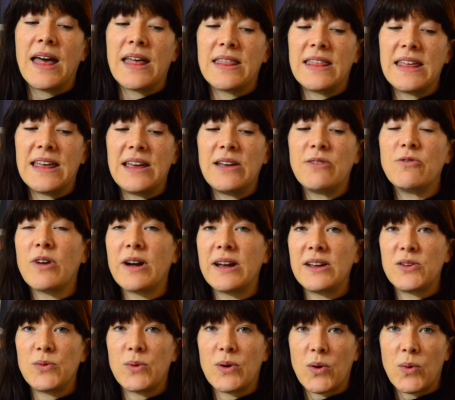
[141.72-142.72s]
The right
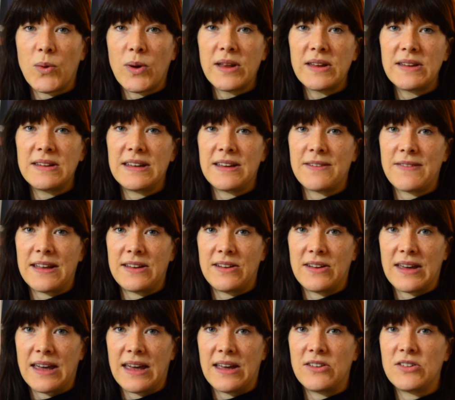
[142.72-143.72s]
to equality of
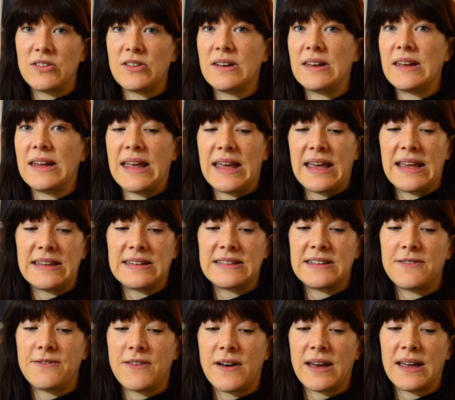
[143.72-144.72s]
education is
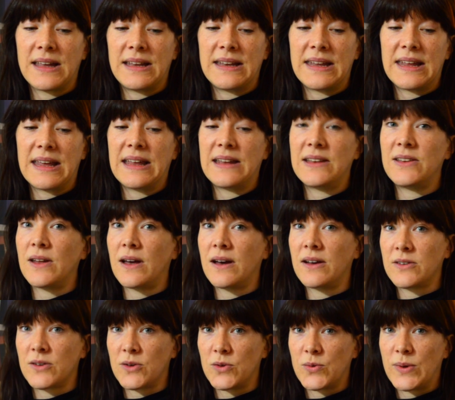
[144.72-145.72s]
defined in
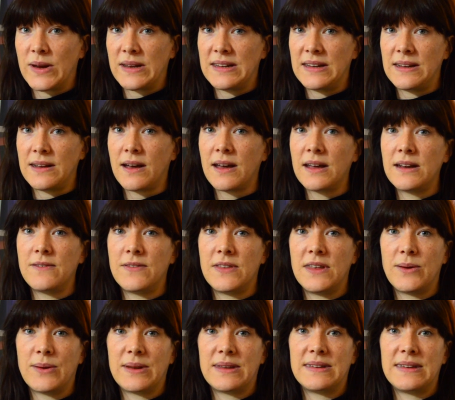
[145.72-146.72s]
Article 29 of the
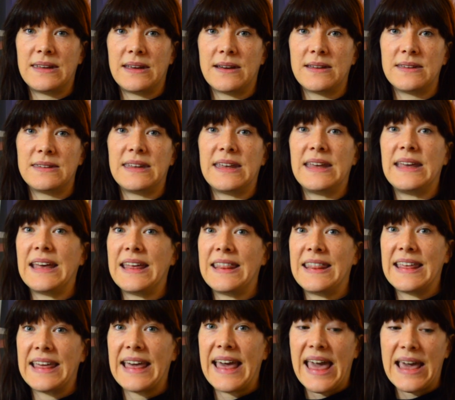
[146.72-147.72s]
UNCRC in
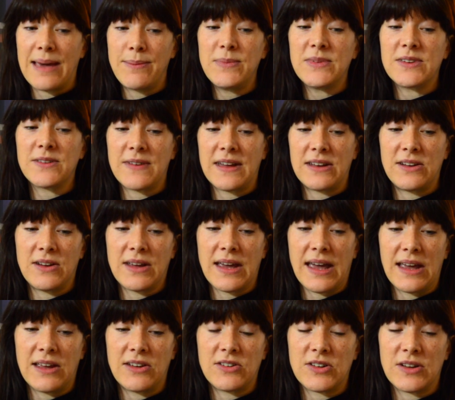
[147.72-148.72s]
the aims of
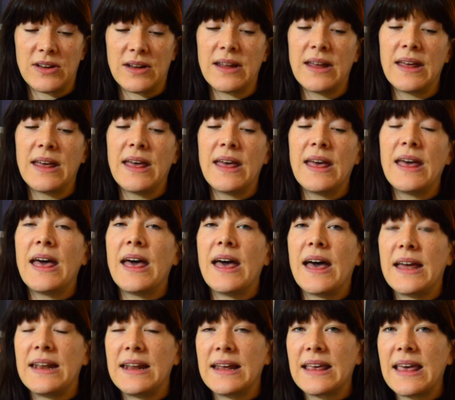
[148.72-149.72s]
education.
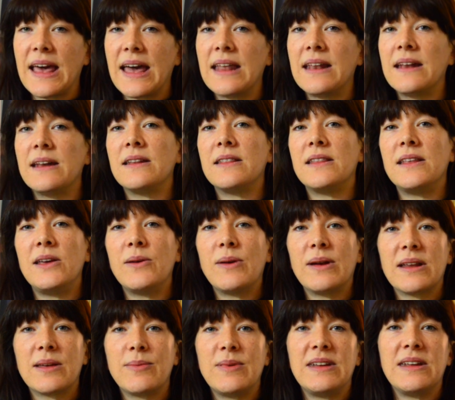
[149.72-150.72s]
And again, the UN
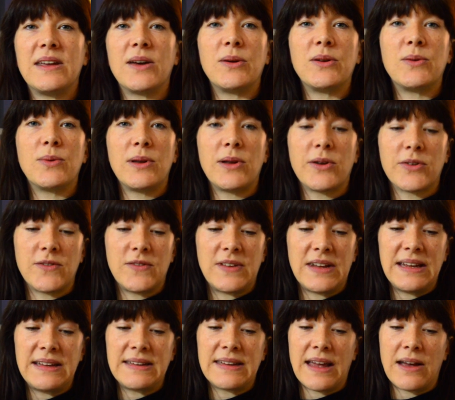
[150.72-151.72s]
Committee go into a lot of
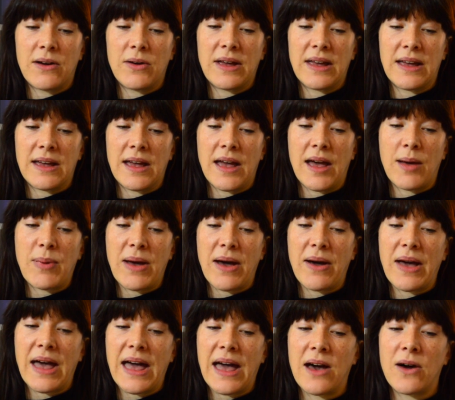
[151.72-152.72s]
detail here about
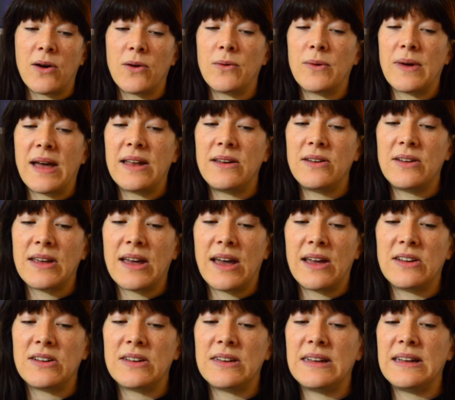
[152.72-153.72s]
how
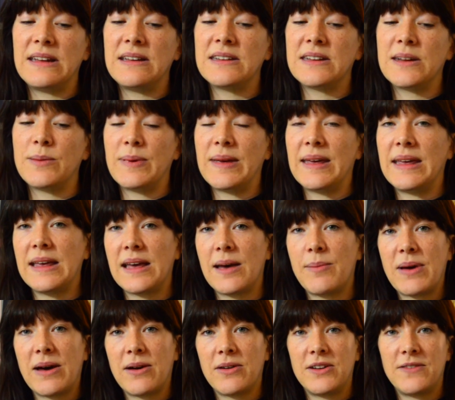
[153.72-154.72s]
education needs to be
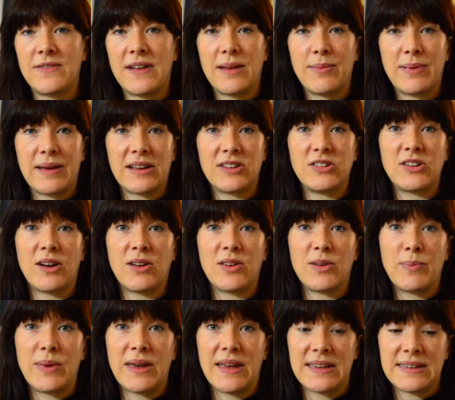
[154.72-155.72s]
about developing a child's
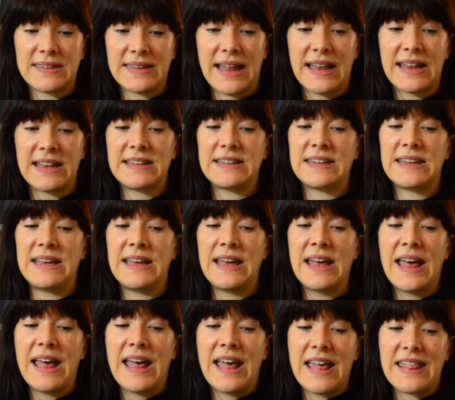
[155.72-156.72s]
personality,
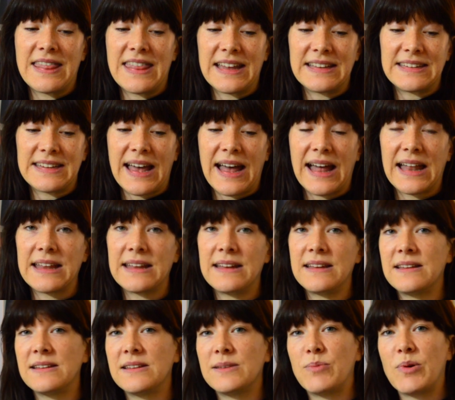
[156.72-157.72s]
their
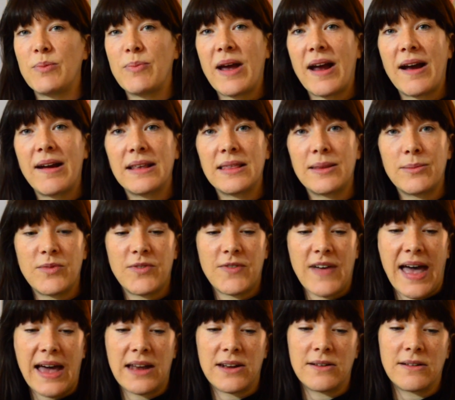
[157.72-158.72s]
talents, preparing them for
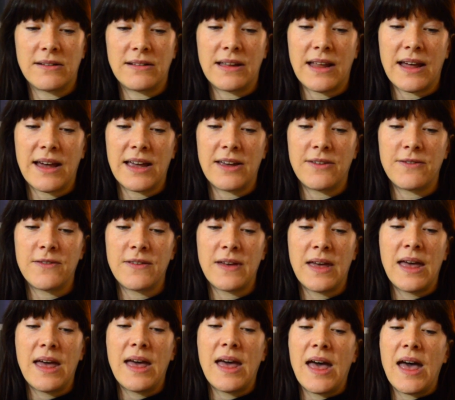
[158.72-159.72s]
adult life,
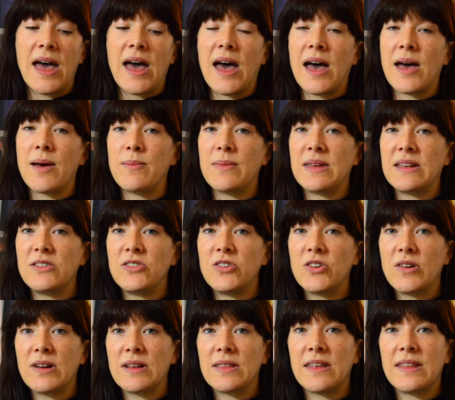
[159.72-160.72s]

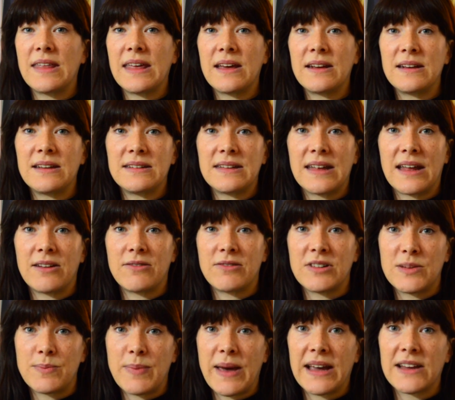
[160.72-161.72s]
ensuring that they understand
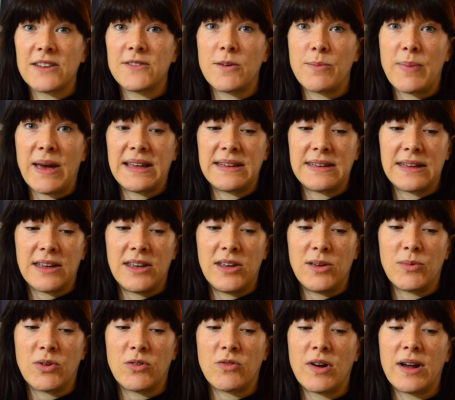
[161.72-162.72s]
respect for basic
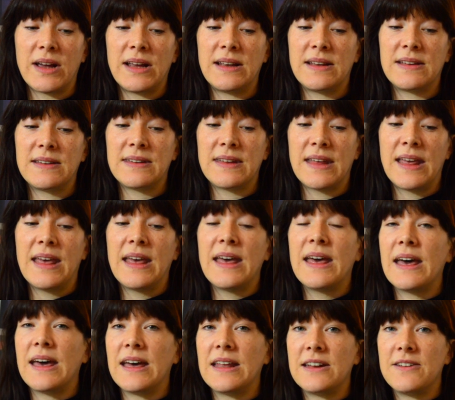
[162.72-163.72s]
human rights,
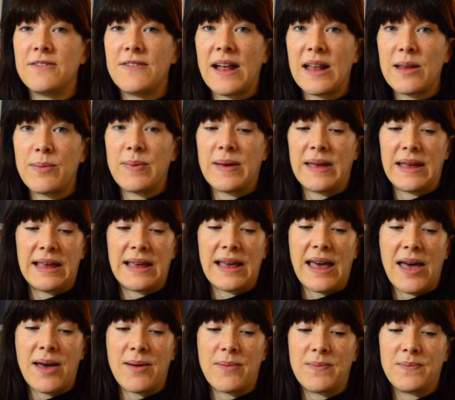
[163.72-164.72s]
and developing
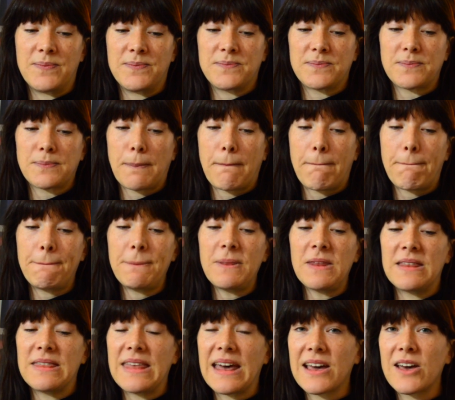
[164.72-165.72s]

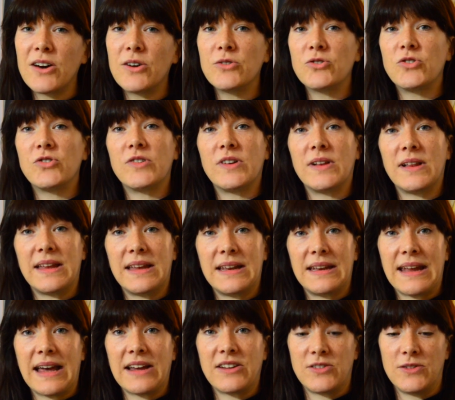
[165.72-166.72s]
their cultural and
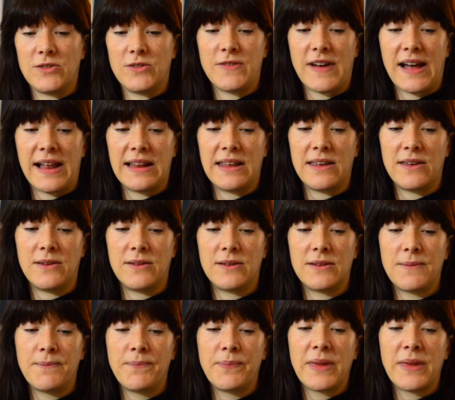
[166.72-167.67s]
national values.